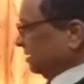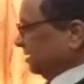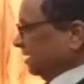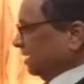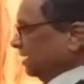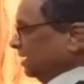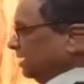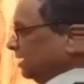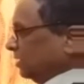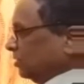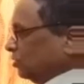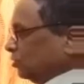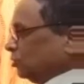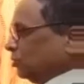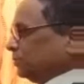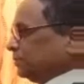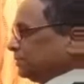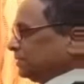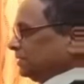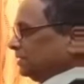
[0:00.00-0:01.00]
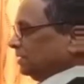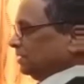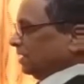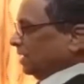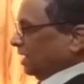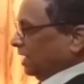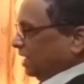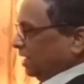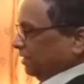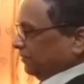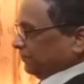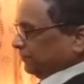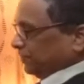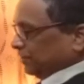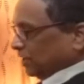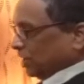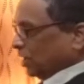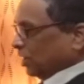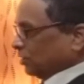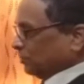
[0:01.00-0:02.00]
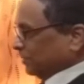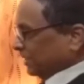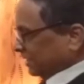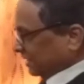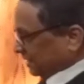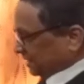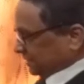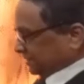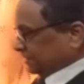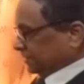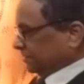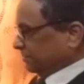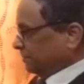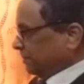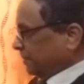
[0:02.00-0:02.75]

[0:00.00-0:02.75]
uh, groups of non-metals.